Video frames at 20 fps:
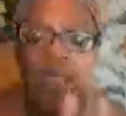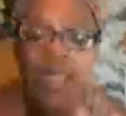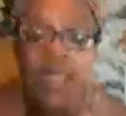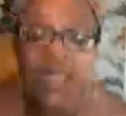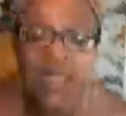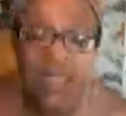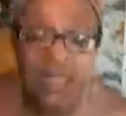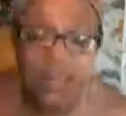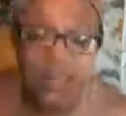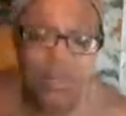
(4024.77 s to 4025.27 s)

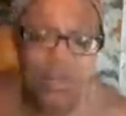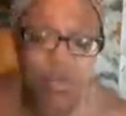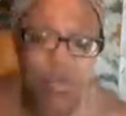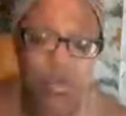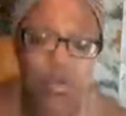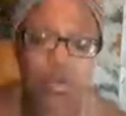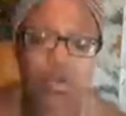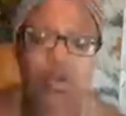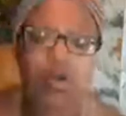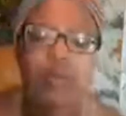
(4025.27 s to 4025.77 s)
in the
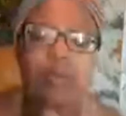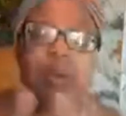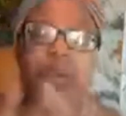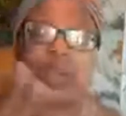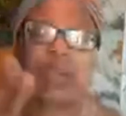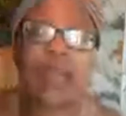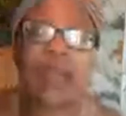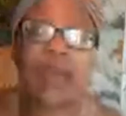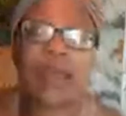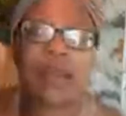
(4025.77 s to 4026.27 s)
world,
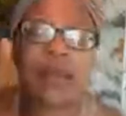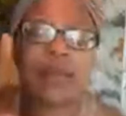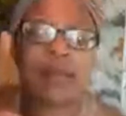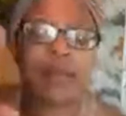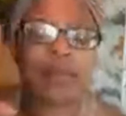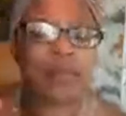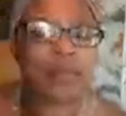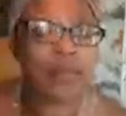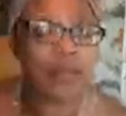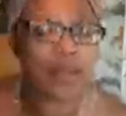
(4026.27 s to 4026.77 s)
but not
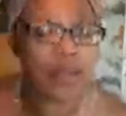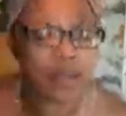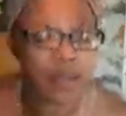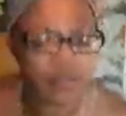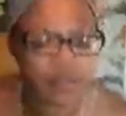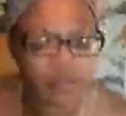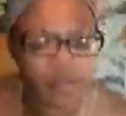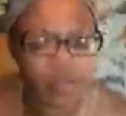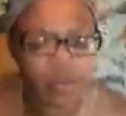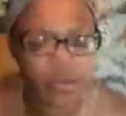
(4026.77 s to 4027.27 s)

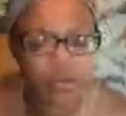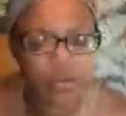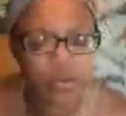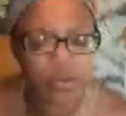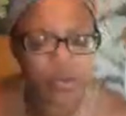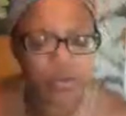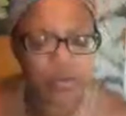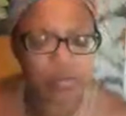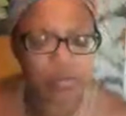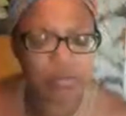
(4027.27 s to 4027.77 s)
of the
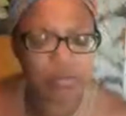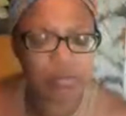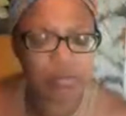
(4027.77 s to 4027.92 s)
world.